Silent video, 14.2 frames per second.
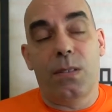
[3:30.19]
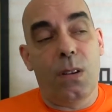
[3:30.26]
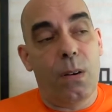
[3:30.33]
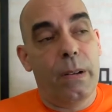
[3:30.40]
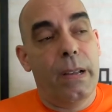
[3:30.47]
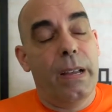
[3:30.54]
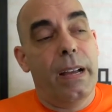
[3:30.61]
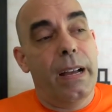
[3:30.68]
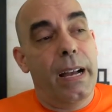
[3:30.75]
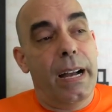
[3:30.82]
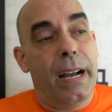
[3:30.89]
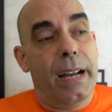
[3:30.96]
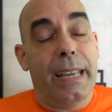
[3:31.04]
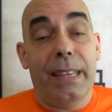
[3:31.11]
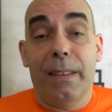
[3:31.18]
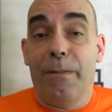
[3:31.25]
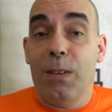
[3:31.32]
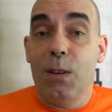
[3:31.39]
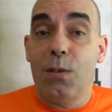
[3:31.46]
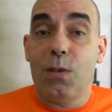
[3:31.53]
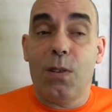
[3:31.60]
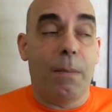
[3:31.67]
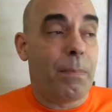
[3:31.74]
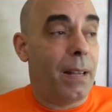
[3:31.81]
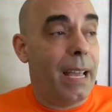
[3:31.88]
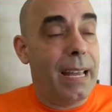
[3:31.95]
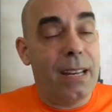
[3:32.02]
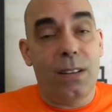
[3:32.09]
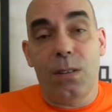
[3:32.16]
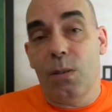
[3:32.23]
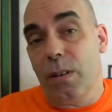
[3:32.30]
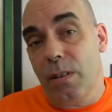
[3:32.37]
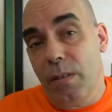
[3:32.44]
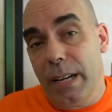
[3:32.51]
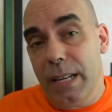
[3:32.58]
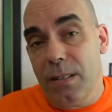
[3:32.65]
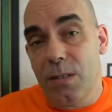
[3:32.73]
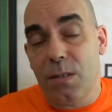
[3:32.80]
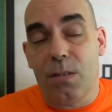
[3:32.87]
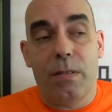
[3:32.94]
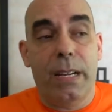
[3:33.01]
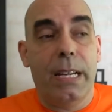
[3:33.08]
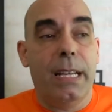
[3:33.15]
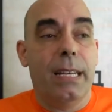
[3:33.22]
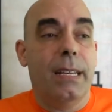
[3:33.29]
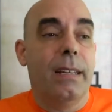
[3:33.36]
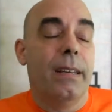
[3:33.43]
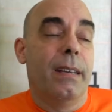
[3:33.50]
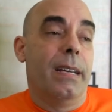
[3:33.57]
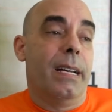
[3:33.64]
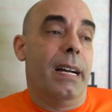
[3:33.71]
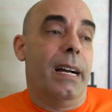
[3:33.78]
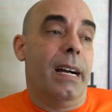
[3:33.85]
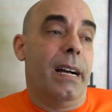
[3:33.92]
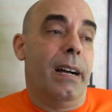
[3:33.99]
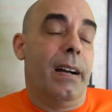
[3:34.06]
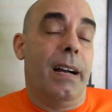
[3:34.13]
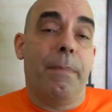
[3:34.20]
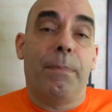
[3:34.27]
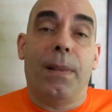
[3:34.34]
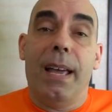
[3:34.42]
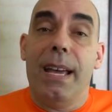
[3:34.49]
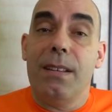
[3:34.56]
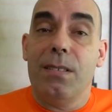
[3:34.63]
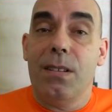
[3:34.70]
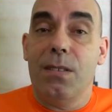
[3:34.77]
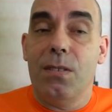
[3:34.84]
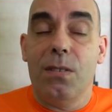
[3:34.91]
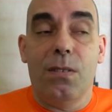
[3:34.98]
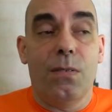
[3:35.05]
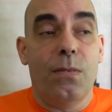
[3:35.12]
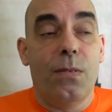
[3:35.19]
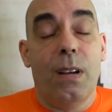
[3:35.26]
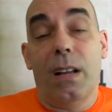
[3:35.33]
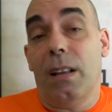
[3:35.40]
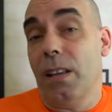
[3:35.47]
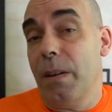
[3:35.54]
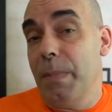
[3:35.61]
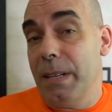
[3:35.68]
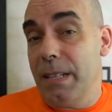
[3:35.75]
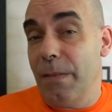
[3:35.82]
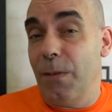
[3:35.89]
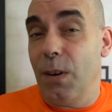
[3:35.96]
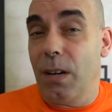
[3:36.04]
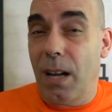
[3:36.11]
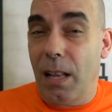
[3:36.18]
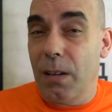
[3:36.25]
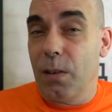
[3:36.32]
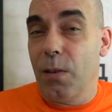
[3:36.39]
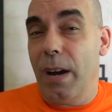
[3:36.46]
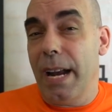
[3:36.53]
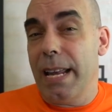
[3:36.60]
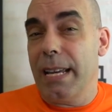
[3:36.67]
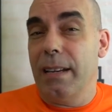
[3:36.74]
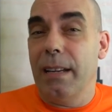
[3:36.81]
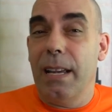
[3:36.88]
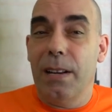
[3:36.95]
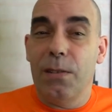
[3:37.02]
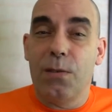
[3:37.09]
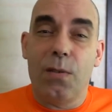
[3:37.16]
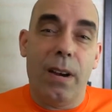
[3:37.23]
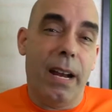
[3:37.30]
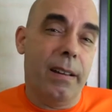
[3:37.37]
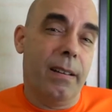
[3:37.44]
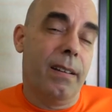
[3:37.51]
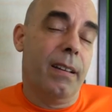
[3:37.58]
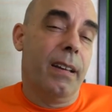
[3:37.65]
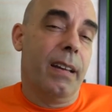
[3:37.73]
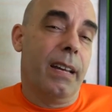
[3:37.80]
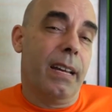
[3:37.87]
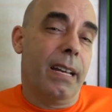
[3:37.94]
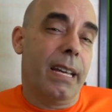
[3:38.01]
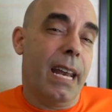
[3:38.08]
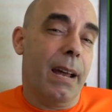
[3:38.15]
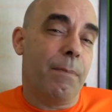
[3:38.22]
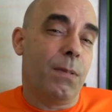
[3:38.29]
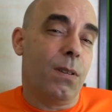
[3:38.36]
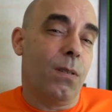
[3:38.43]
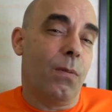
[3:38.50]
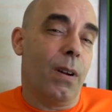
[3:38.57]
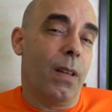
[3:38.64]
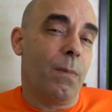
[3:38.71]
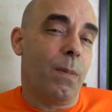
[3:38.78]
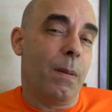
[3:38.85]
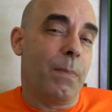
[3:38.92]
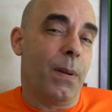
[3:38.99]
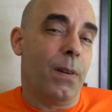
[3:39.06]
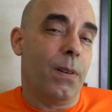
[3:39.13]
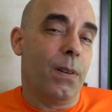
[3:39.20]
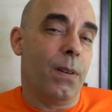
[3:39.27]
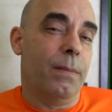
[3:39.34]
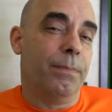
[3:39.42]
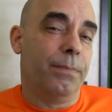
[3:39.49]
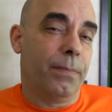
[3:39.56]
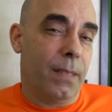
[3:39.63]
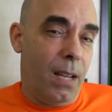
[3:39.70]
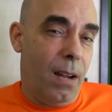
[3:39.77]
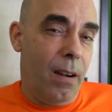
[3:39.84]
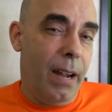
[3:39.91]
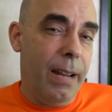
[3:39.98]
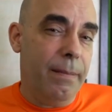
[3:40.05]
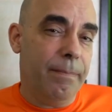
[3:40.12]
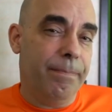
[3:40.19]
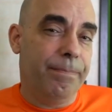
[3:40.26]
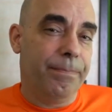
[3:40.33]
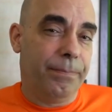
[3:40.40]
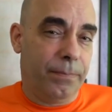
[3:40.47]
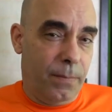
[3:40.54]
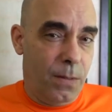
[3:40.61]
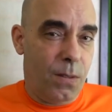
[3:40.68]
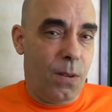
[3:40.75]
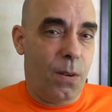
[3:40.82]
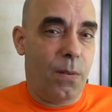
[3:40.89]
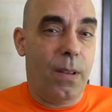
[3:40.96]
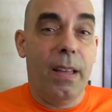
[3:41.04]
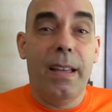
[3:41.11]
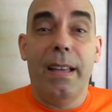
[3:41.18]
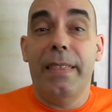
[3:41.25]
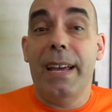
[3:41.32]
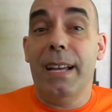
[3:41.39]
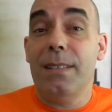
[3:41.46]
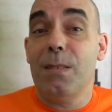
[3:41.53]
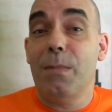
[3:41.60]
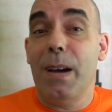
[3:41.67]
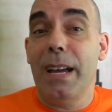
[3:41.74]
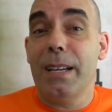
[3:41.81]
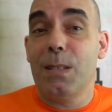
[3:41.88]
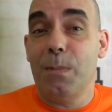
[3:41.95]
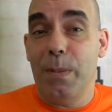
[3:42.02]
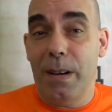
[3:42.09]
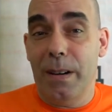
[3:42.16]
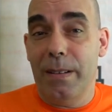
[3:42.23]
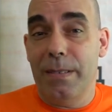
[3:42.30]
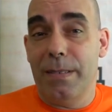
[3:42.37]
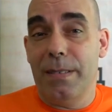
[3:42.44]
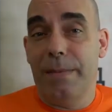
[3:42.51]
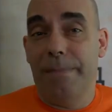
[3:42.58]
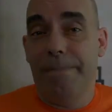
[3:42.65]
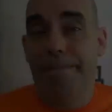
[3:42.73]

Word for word: So uh, in the future I plan to do a green screen, uh, I plan to do a little bit different color grading, and, and try to get up to what other people are doing. Alright, so that's my experience.